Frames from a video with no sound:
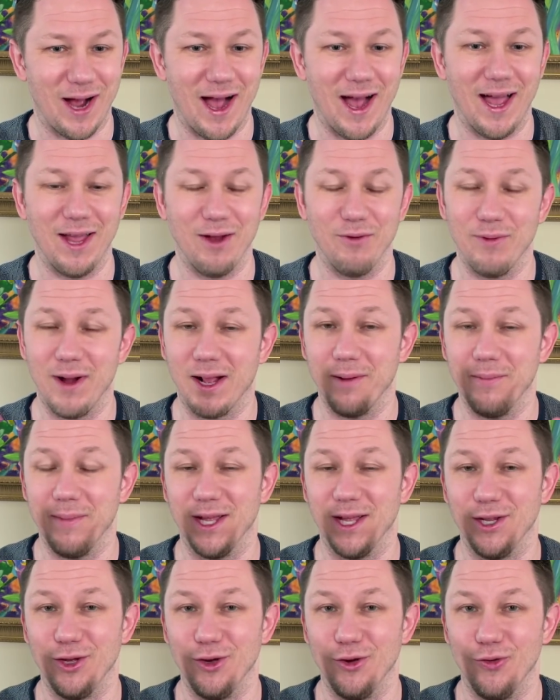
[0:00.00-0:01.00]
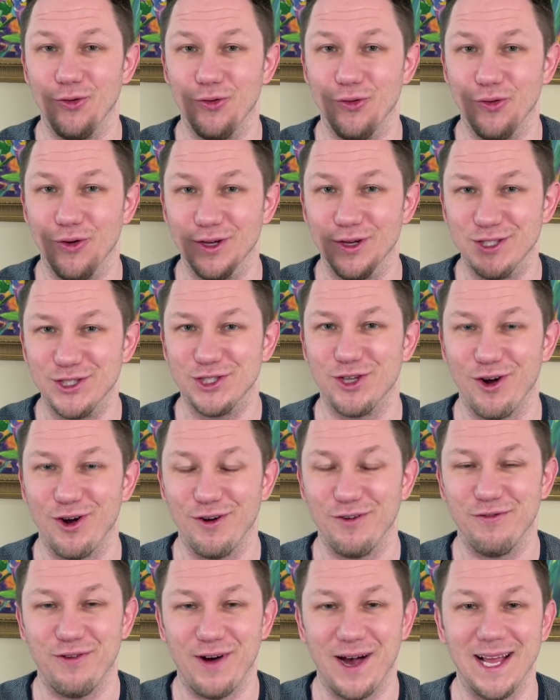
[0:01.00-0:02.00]
I recommend you
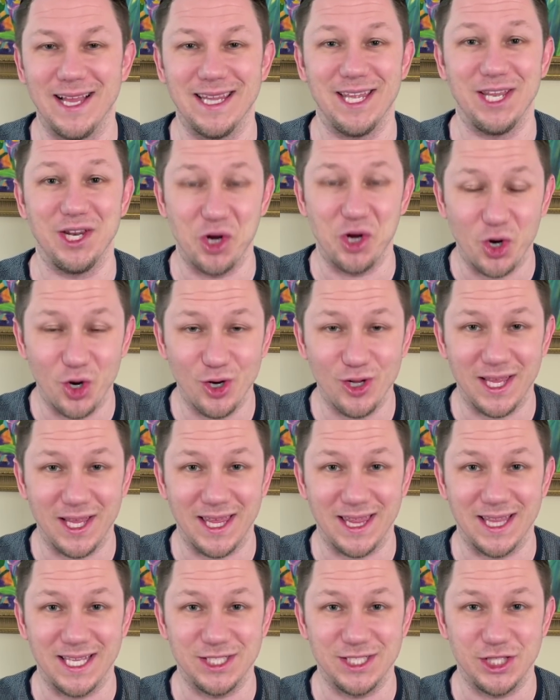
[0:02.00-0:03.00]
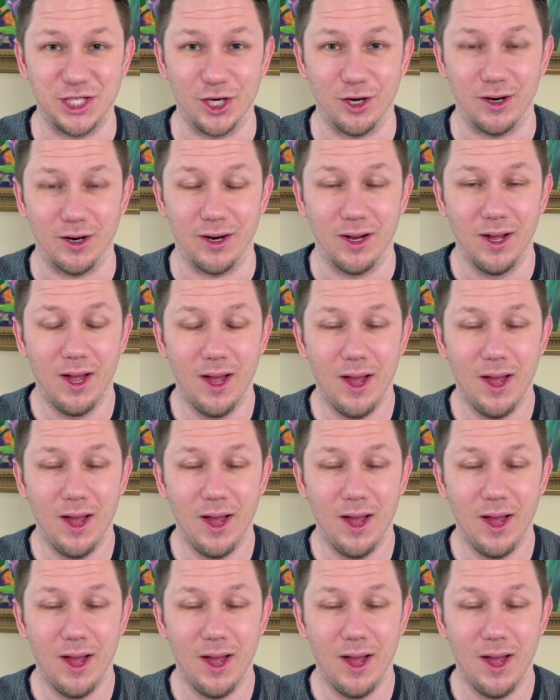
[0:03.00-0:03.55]
start filing early this year